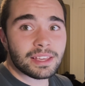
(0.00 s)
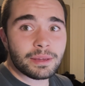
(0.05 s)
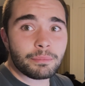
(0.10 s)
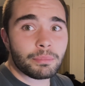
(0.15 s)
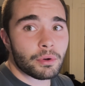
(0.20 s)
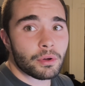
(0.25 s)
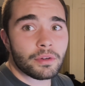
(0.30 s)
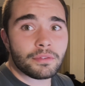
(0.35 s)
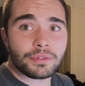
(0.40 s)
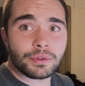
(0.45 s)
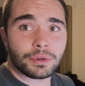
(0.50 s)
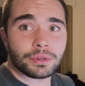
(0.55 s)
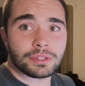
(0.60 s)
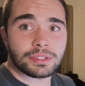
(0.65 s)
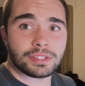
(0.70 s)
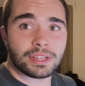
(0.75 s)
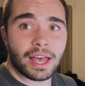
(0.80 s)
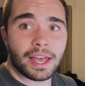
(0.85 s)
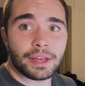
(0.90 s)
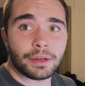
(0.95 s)
improve your
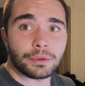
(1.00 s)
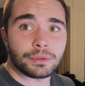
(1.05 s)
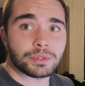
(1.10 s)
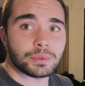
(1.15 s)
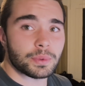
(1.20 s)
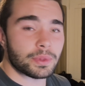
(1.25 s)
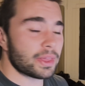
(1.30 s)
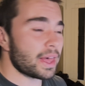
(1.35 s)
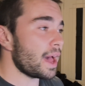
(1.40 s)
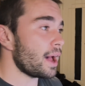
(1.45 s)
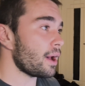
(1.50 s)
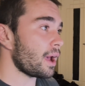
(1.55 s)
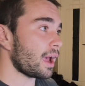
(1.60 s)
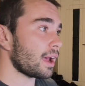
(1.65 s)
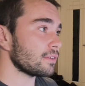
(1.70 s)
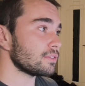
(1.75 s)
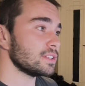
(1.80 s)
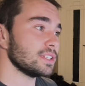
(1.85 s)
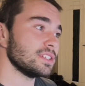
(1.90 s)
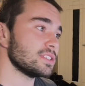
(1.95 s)
sales without
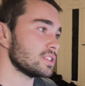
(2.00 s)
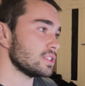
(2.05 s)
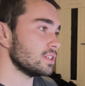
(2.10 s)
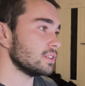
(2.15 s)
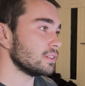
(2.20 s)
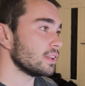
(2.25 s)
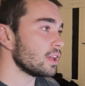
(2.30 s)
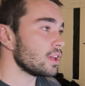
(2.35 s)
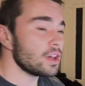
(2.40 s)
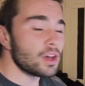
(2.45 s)
having to